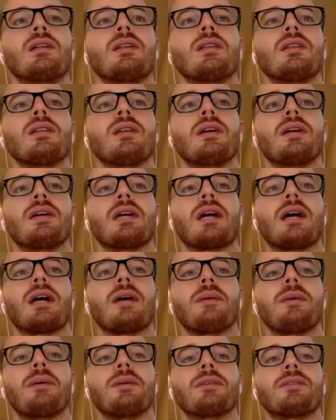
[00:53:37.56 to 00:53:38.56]
Like I
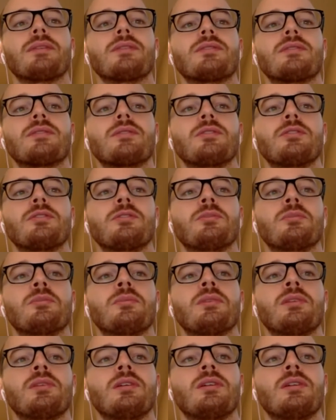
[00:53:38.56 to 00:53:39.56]
would assume,